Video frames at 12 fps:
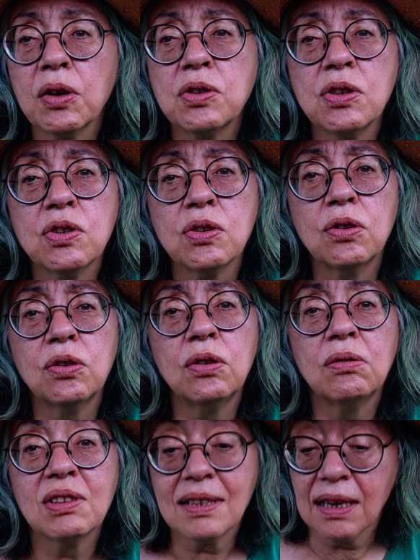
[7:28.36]
going to do
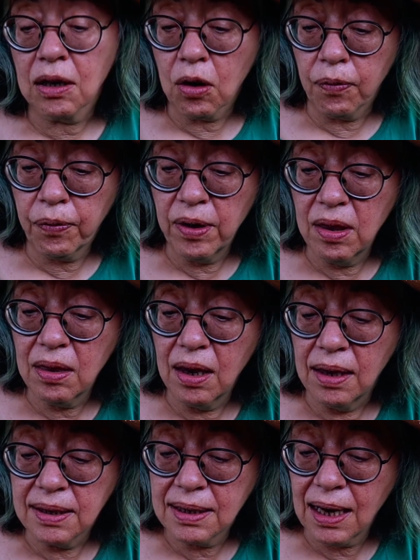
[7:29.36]
to start off with
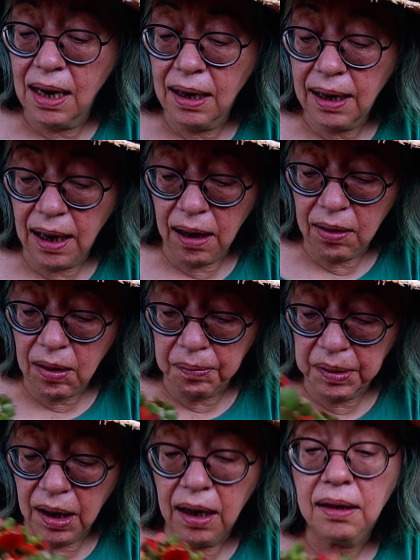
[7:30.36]
is take out the
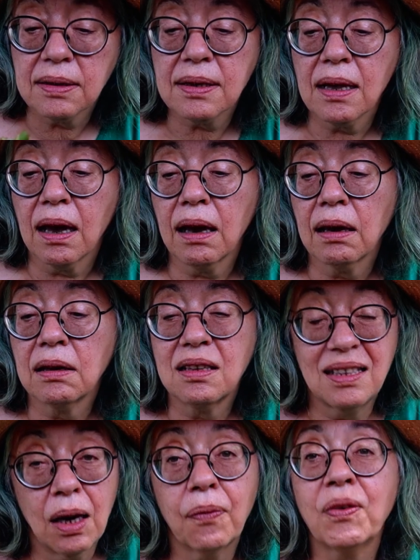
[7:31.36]
plants that
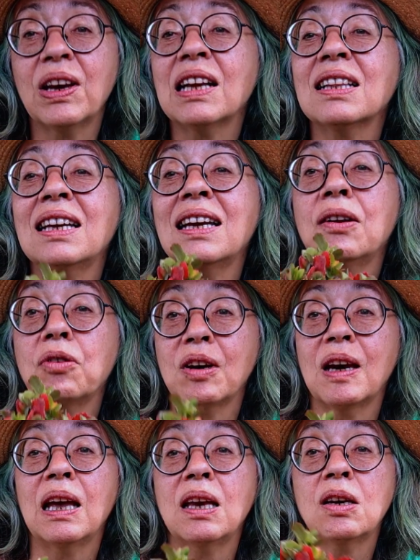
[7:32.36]
definitely
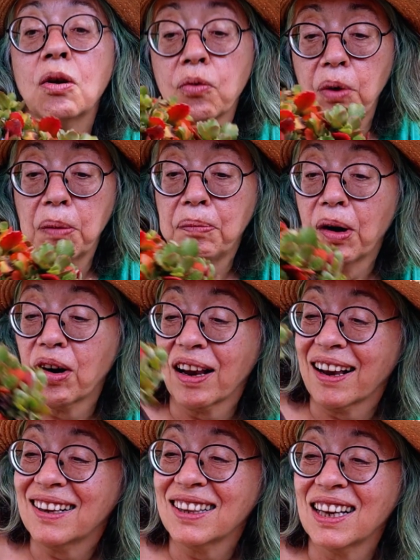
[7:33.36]
need
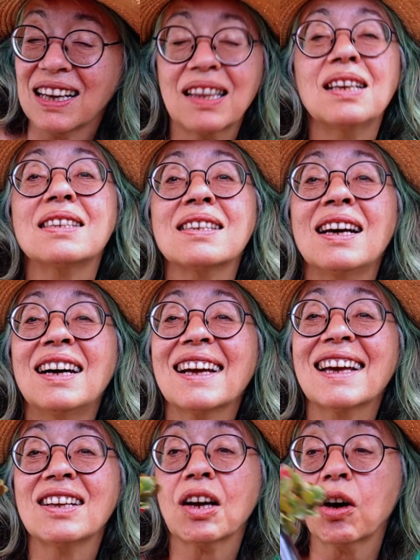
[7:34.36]
repotting, like this
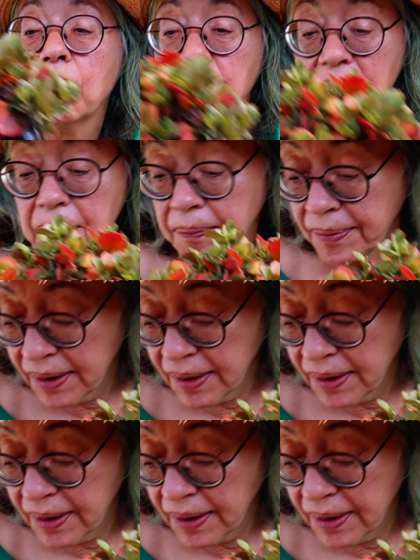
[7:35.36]
kalanchoe.